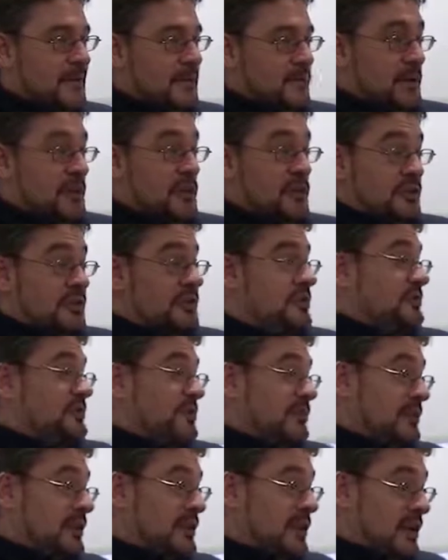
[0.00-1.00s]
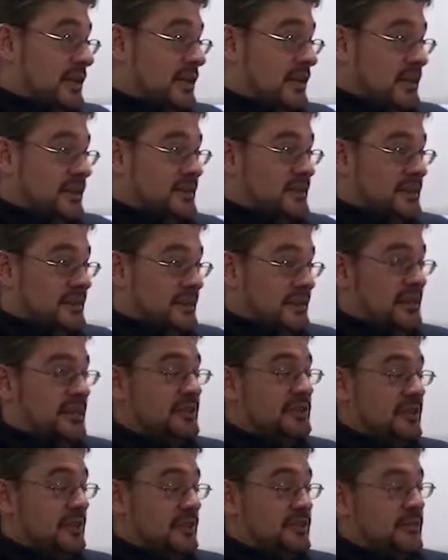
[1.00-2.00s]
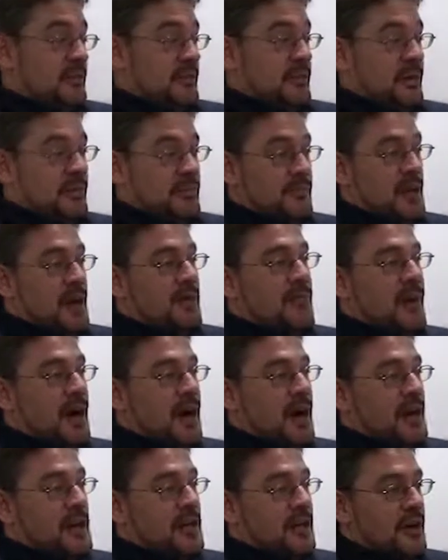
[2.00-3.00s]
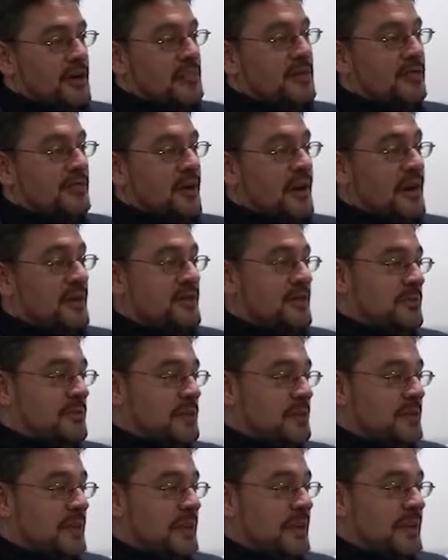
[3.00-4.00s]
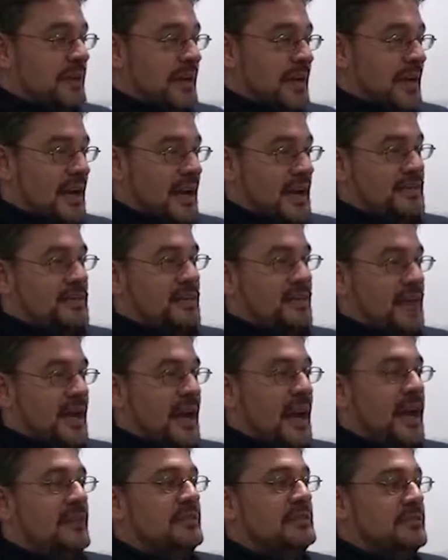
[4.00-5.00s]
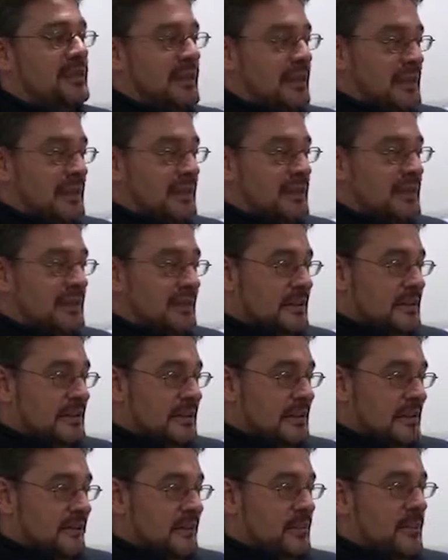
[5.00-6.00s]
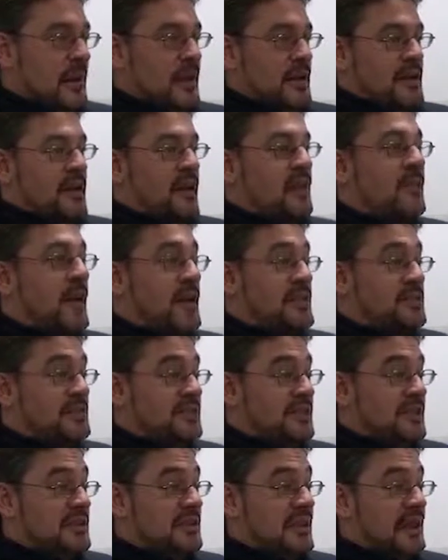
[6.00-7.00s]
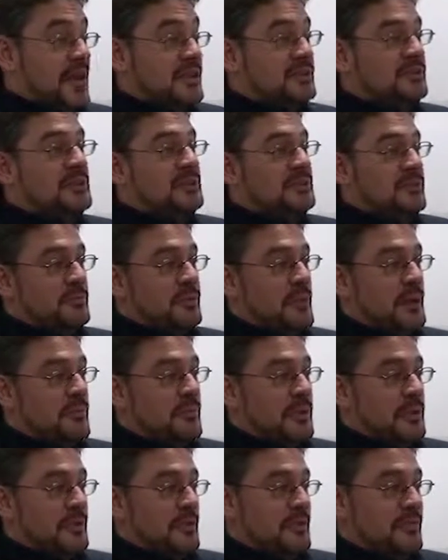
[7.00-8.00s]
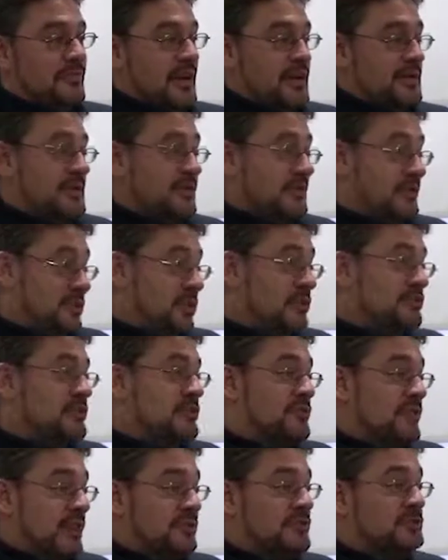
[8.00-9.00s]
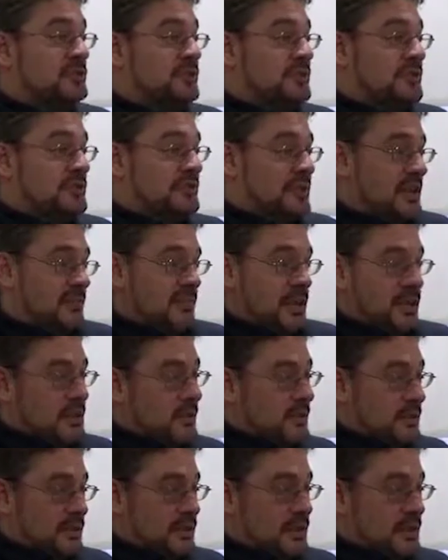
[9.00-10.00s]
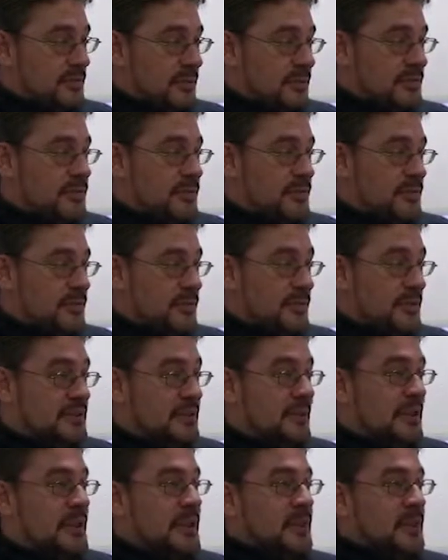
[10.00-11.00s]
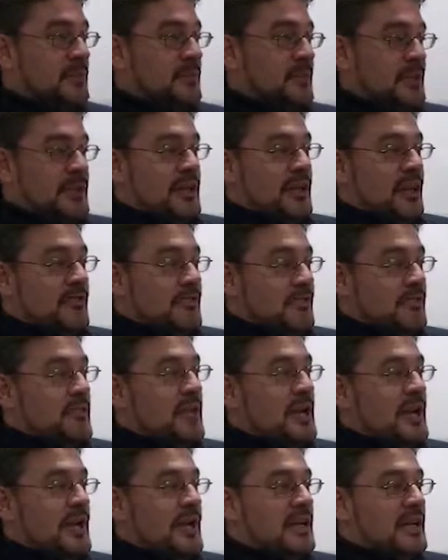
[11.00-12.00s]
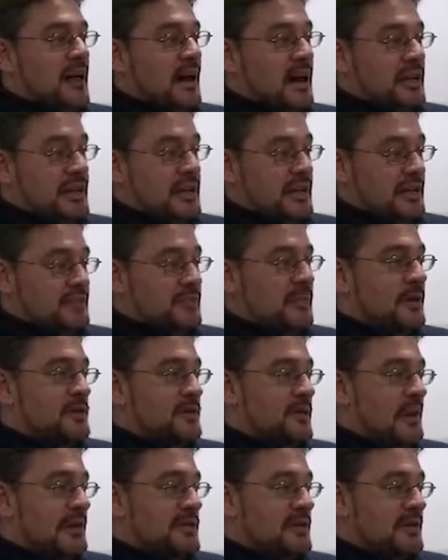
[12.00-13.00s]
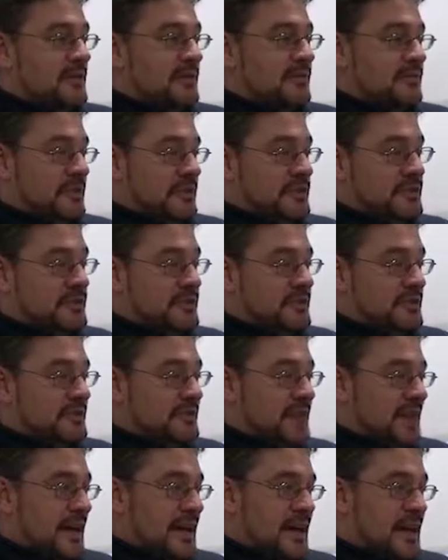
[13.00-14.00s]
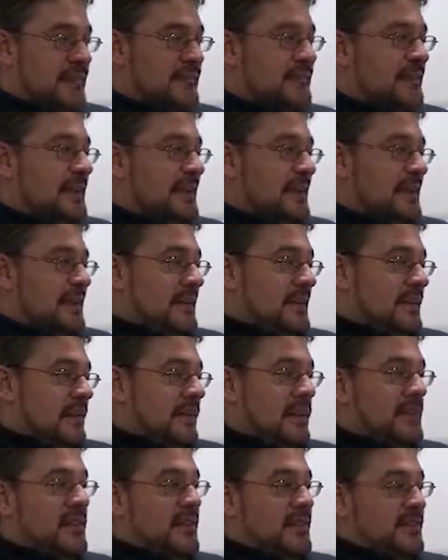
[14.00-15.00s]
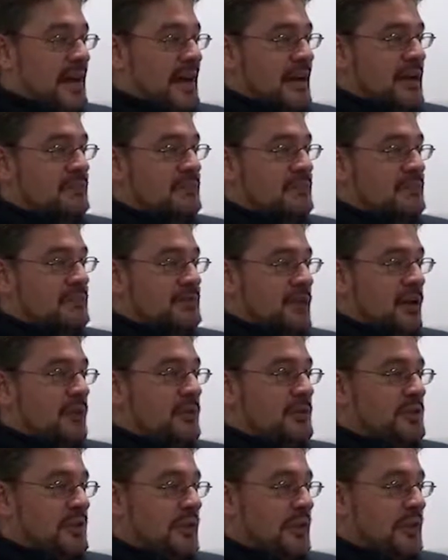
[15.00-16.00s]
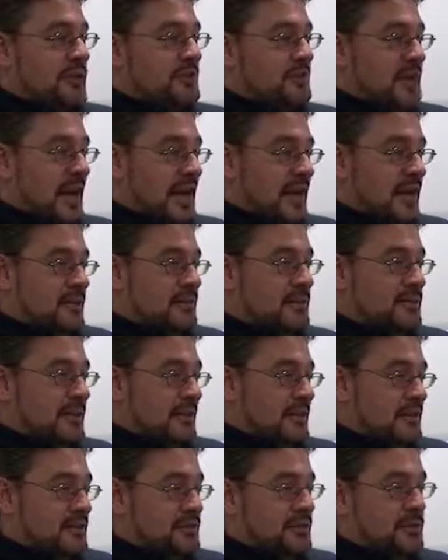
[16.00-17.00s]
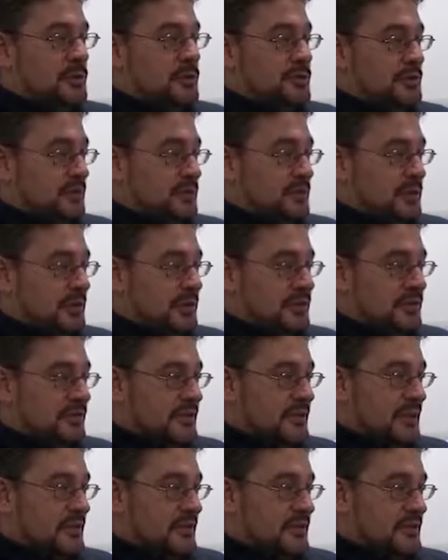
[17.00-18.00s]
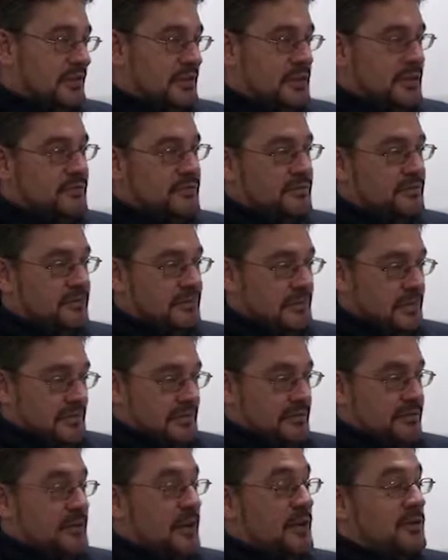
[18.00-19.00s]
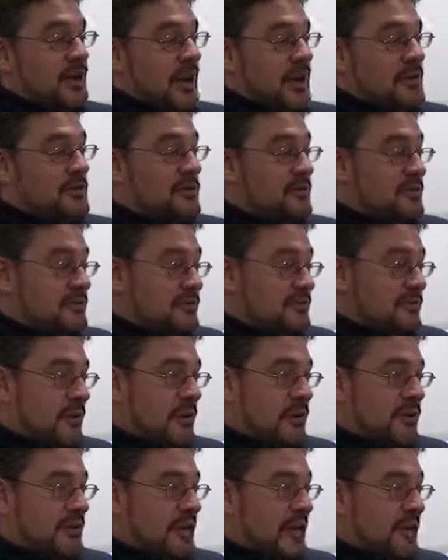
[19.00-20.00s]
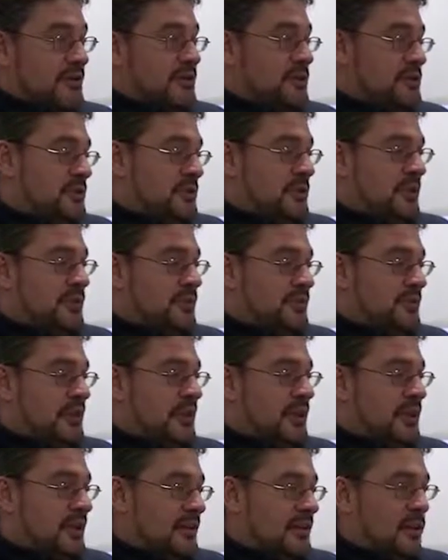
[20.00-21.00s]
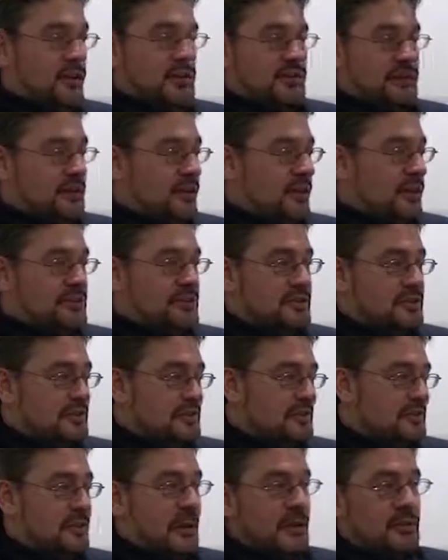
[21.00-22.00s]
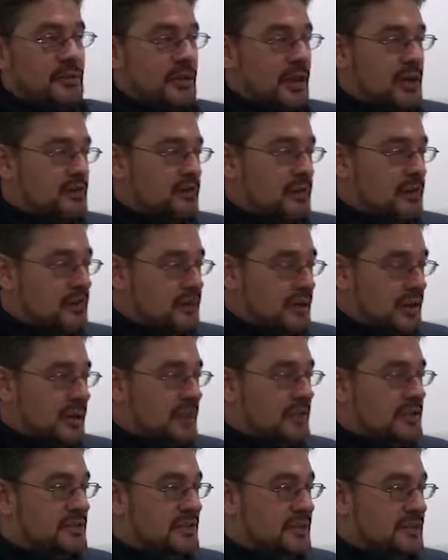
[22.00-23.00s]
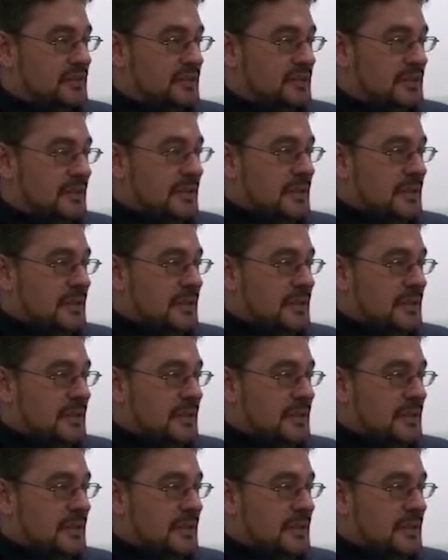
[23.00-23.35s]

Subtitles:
We could do something like this in this country, but my kind of proviso would be that it has to be outside of a major city. It has to be somewhere people effectively have got to travel to, so they make a pre-commitment to do it. But for me, I think it's much better, for instance, to have maybe 1,000 slot machines housed in a small number of locations, rather than having 2 or 3 and lots spread all over a particular city.